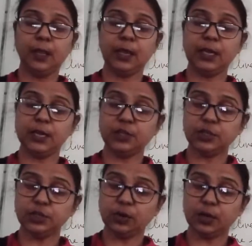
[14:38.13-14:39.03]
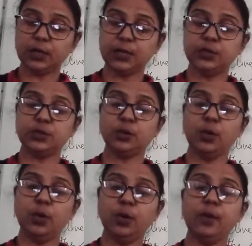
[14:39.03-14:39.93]
energy shortage
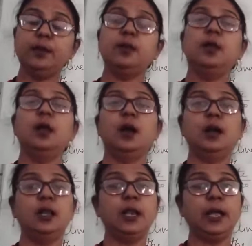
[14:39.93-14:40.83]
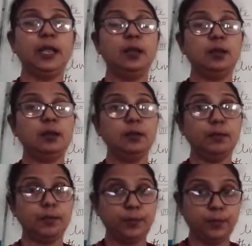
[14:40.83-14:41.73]
or underlined
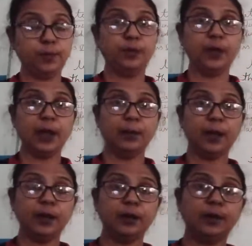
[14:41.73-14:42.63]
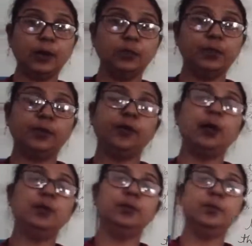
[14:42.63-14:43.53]
program, underground
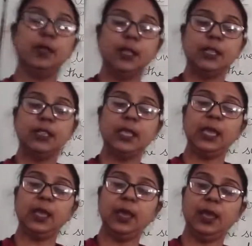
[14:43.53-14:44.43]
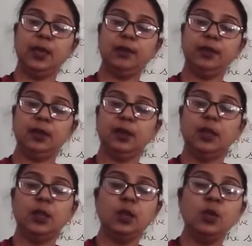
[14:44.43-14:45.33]
program, they had
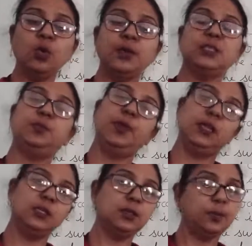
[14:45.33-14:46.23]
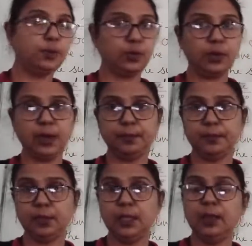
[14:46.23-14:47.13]
no space
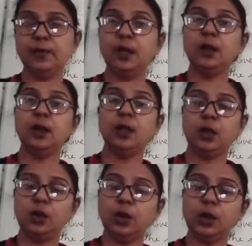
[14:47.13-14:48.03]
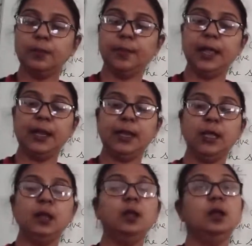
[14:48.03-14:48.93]
program. They were not
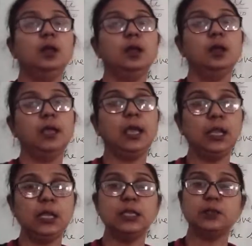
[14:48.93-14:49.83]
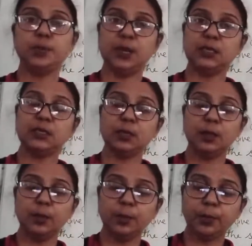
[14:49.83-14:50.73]
planning any
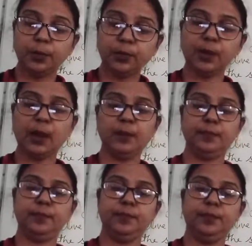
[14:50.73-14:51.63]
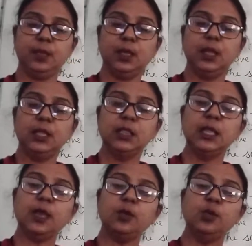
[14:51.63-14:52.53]
space program.
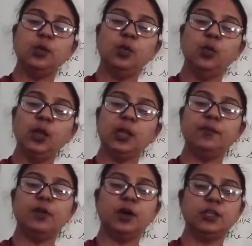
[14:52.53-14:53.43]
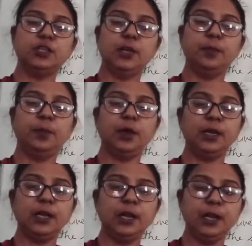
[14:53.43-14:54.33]
They could only watch
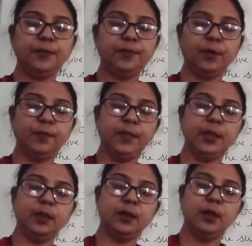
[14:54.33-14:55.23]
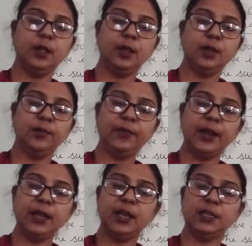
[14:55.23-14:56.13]
importantly from their
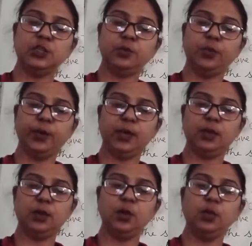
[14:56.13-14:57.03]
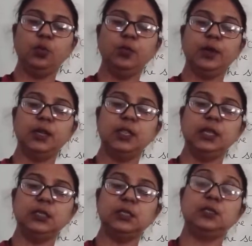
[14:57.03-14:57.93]
vantage point who were
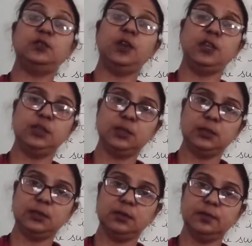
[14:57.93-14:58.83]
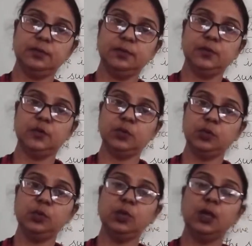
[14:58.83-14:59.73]
these strangers.
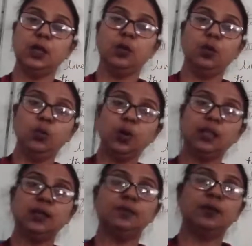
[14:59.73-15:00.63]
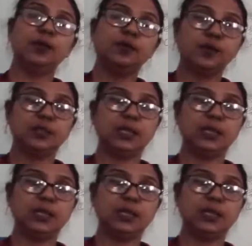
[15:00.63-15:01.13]
So only the work was